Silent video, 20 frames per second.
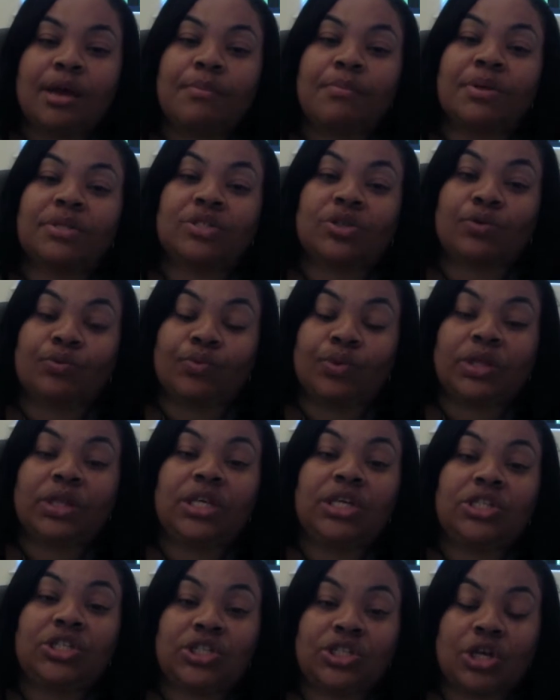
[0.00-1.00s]
but to
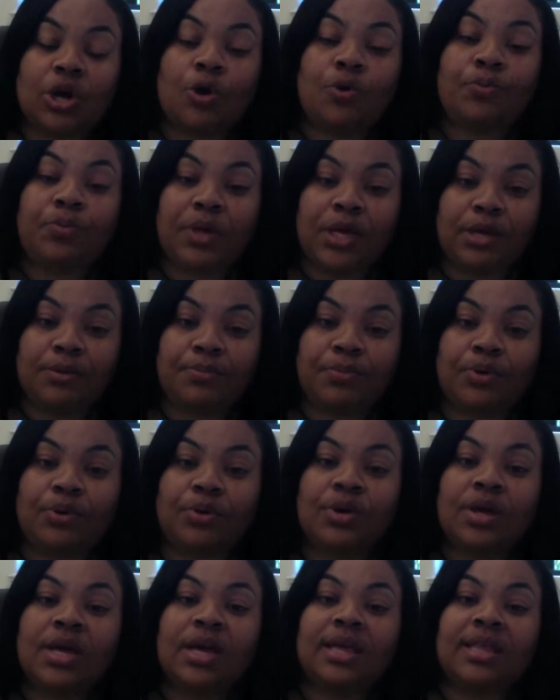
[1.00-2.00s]
really show
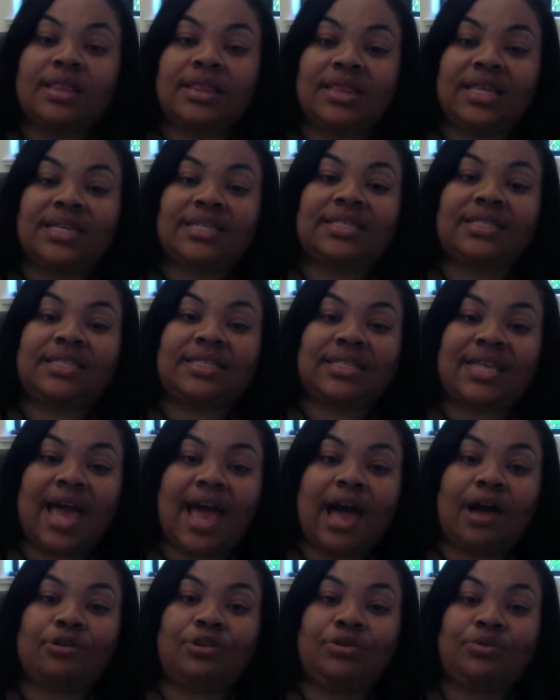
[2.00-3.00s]
people this is
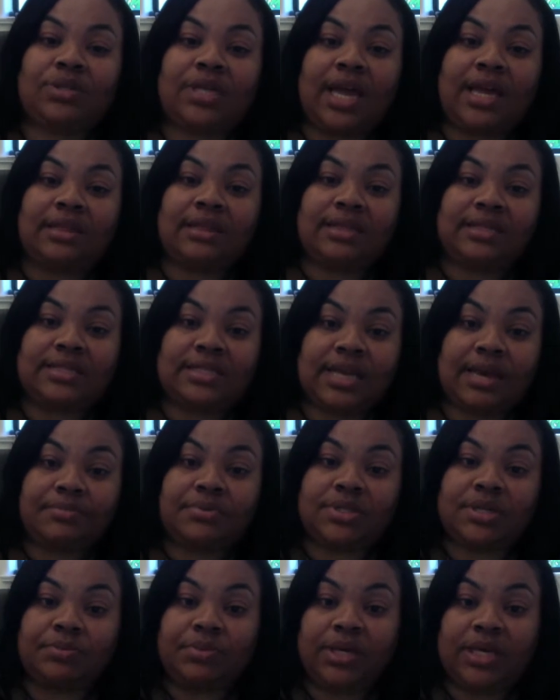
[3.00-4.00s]
how you take the
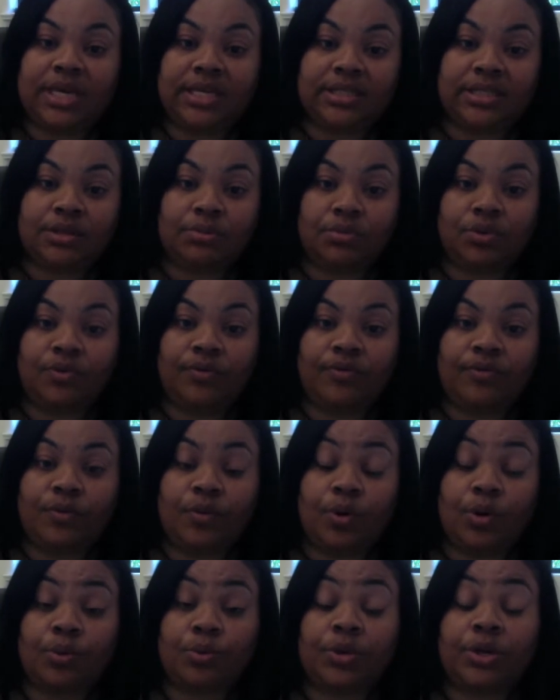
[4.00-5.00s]
steps to begin to move
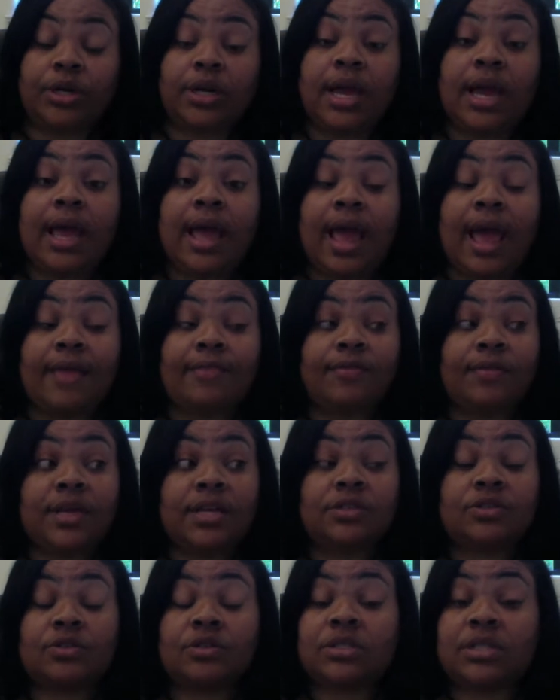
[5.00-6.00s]
forward. And
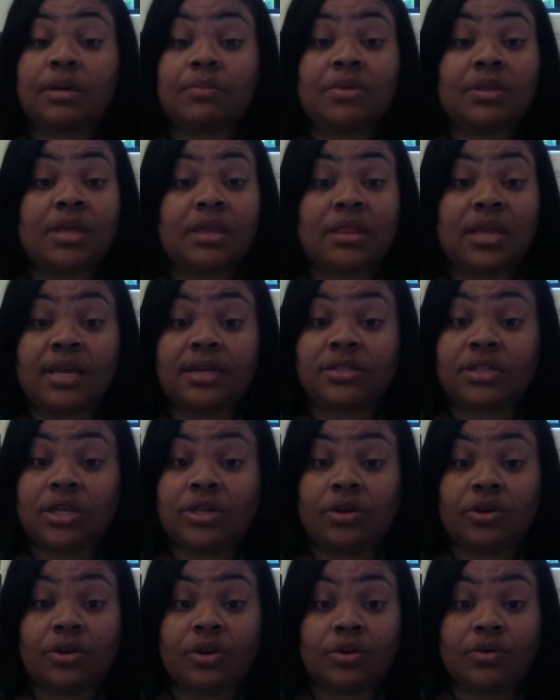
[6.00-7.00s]
these are some of the things
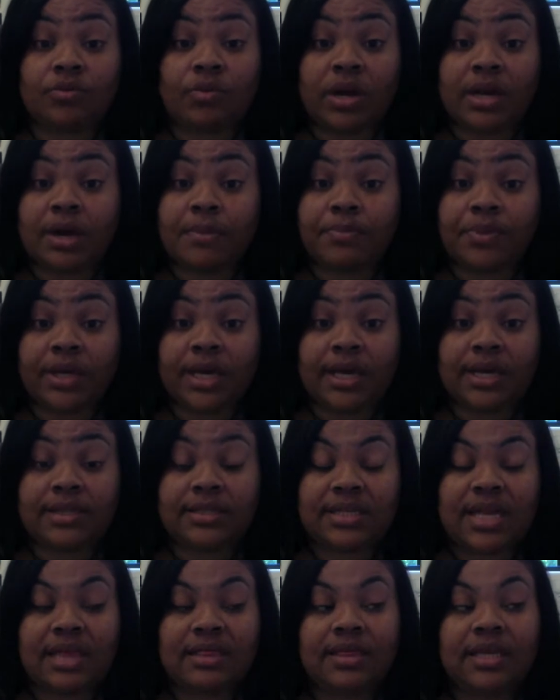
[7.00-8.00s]
that you're going to run up
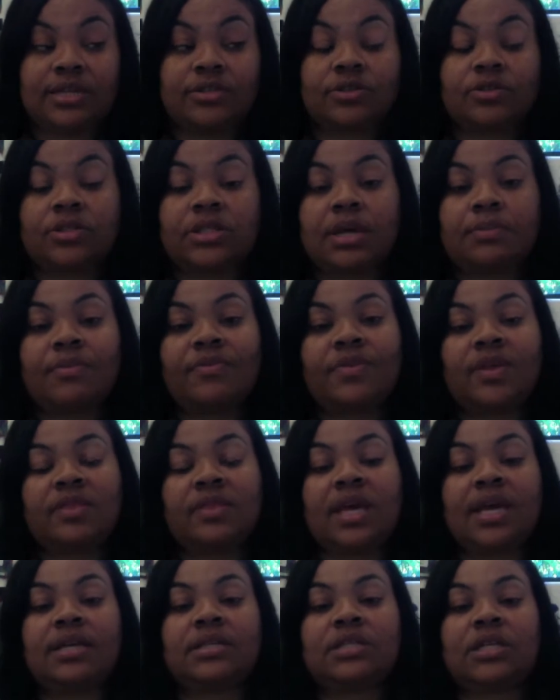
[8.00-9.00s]
against. And these are some of the
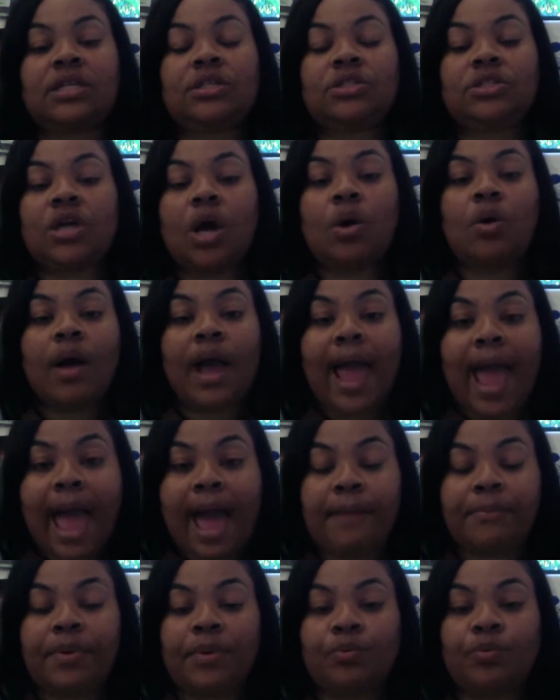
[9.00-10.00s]
things that don't
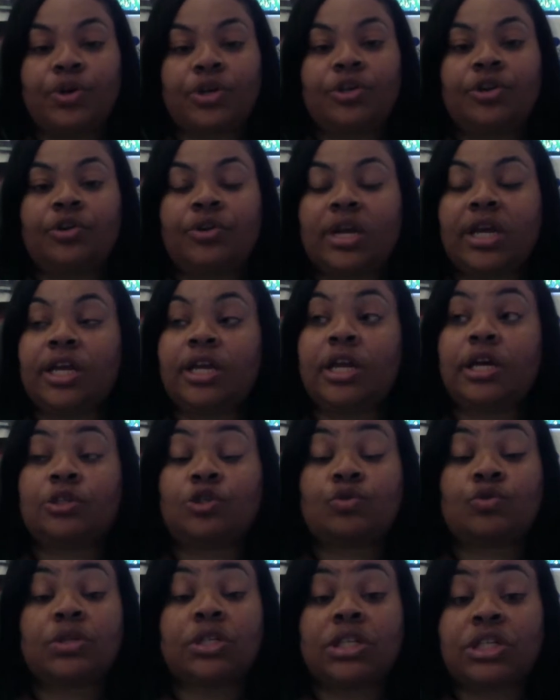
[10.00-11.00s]
happen when you're in a
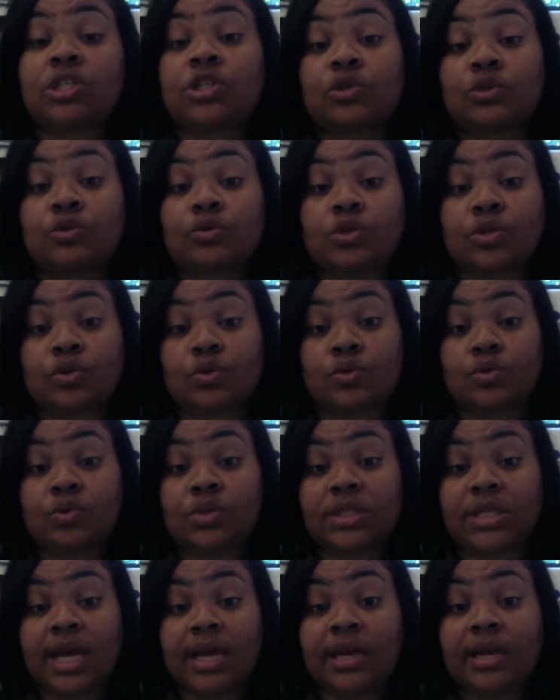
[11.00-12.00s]
traditional school
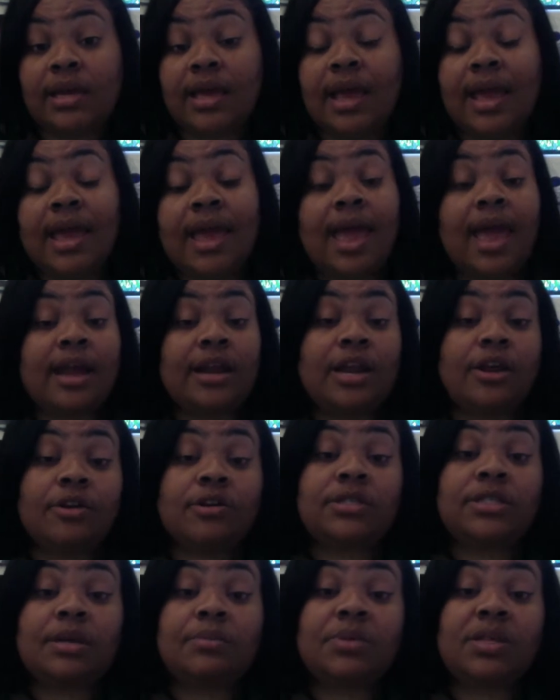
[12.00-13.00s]
setting. And here
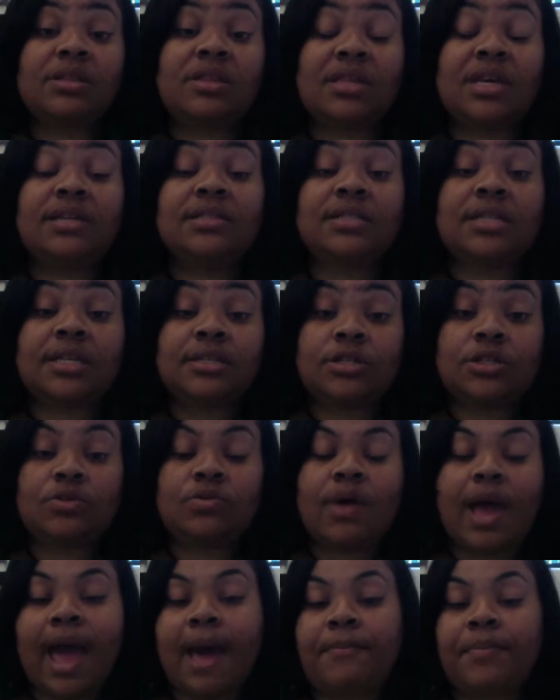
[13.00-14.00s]
are some of the things that
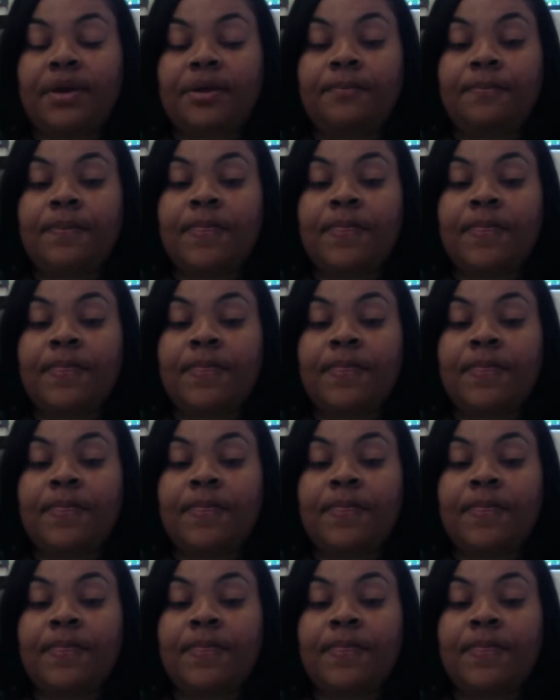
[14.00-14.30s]
do happen.